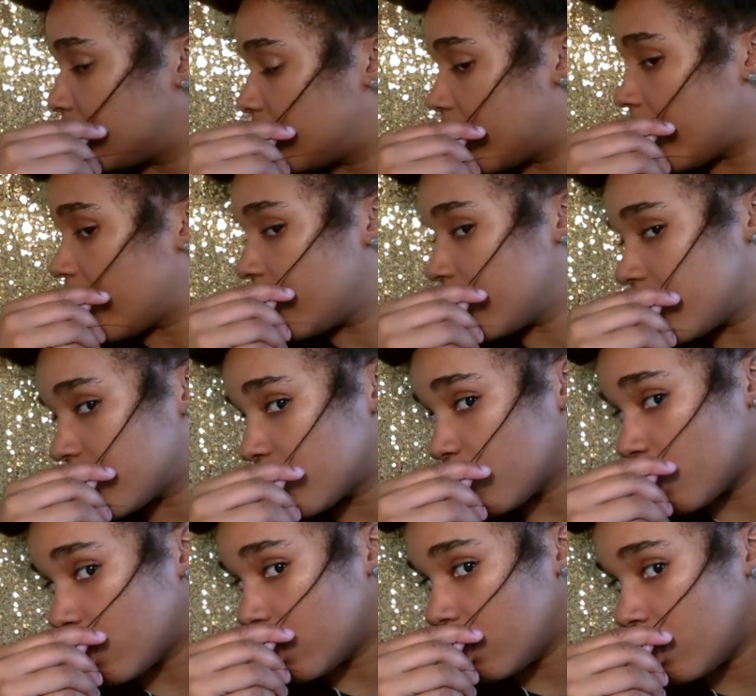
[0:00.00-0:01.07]
That is
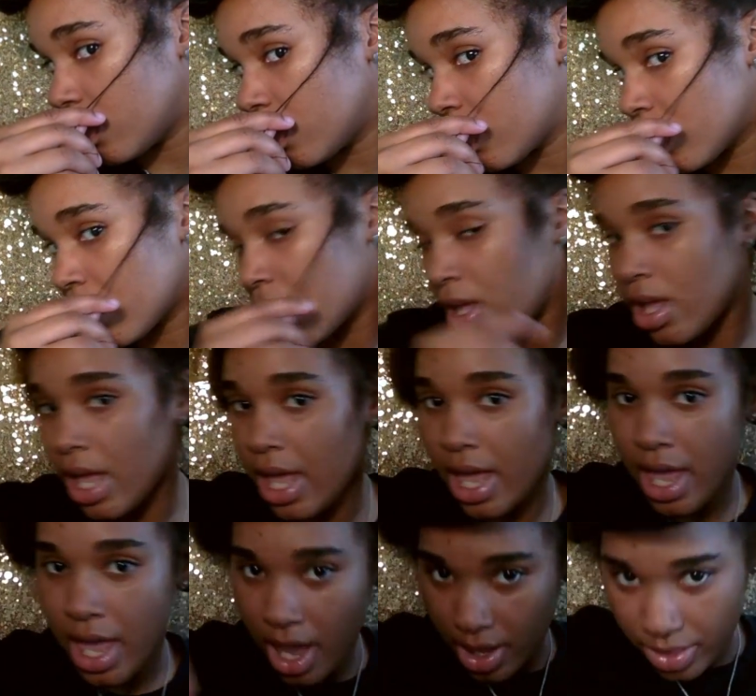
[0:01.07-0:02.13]
one.
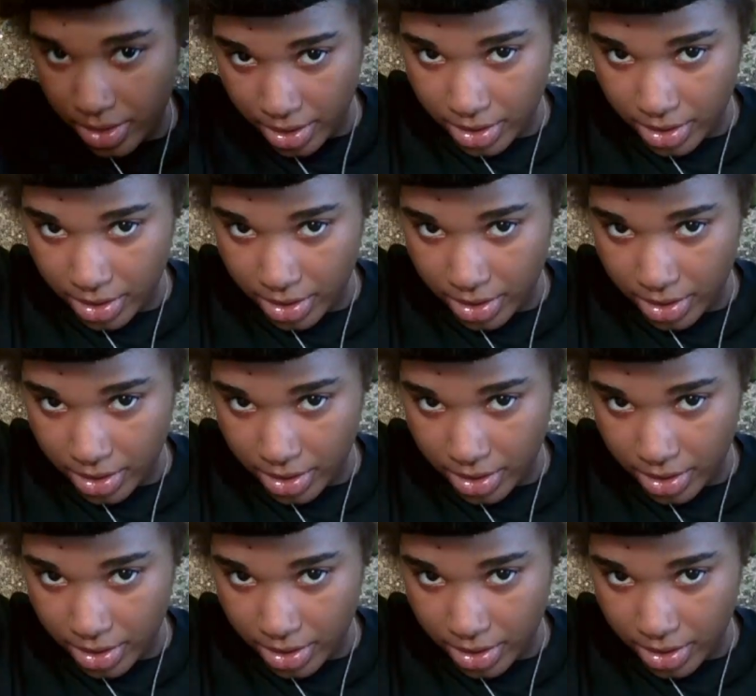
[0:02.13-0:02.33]
Then